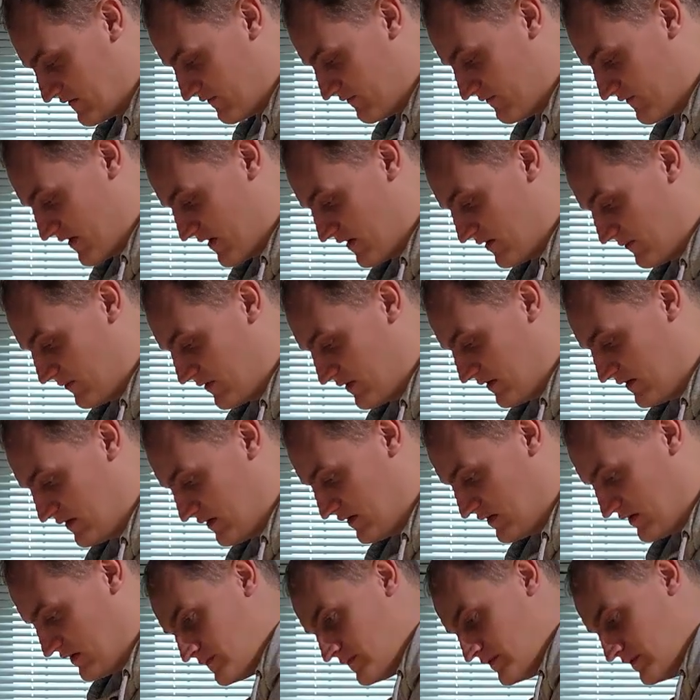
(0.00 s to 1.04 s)
film.
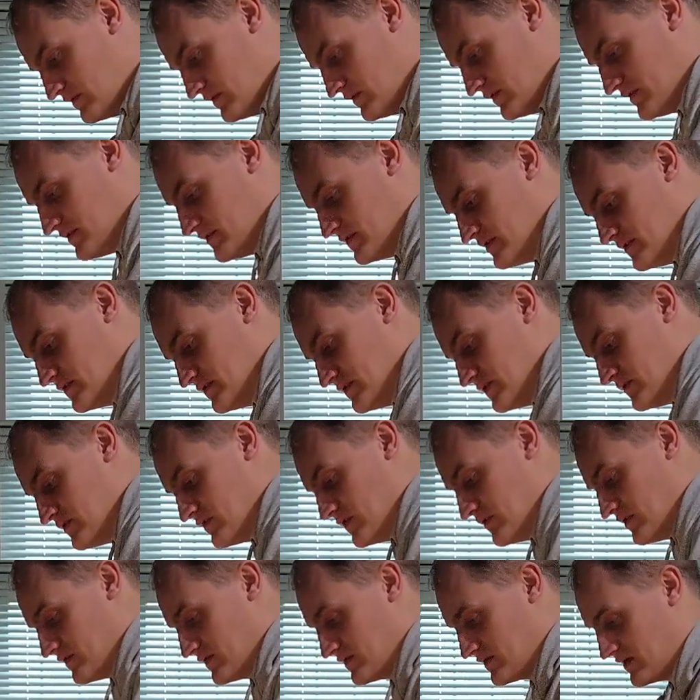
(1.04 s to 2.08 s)
Right, let's try
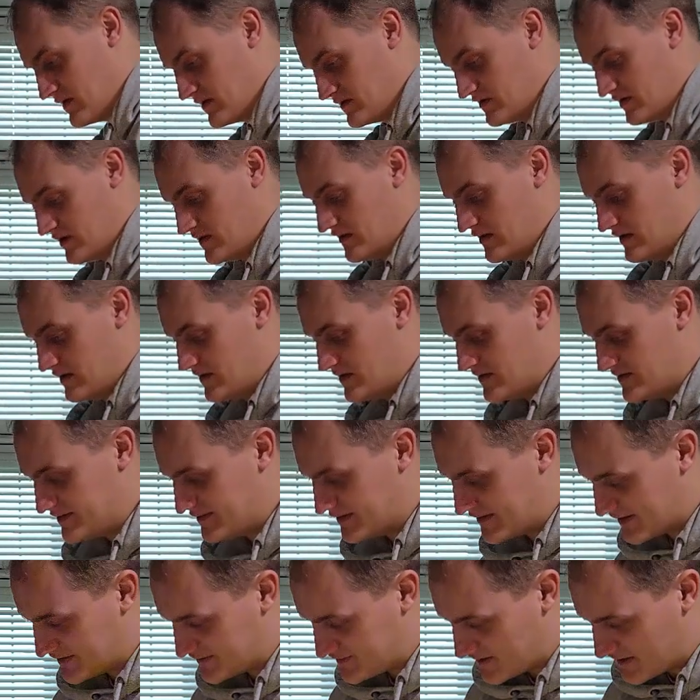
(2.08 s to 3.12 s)
not to get any of these
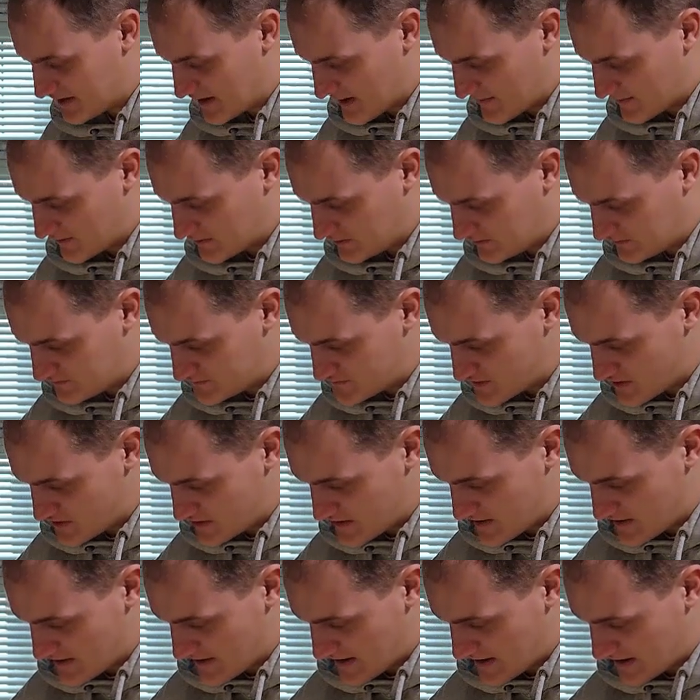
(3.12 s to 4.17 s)
nasty chemicals on
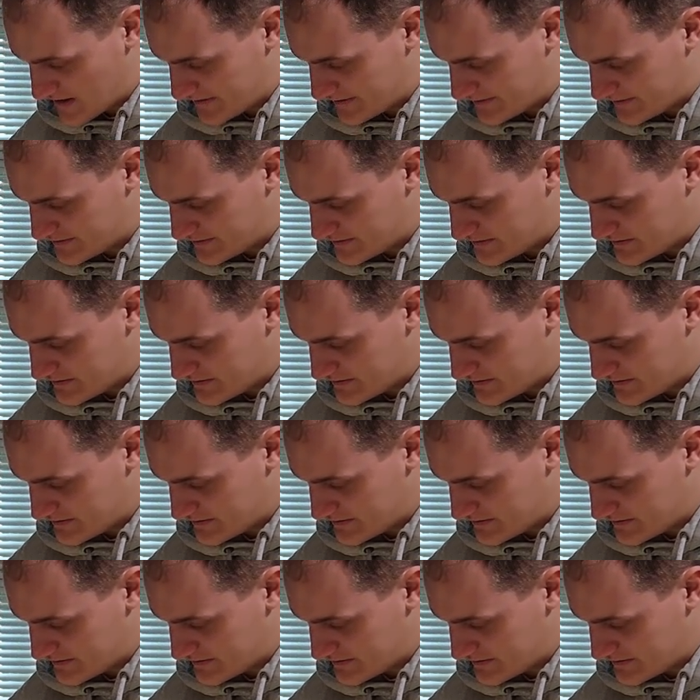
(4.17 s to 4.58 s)
our hand.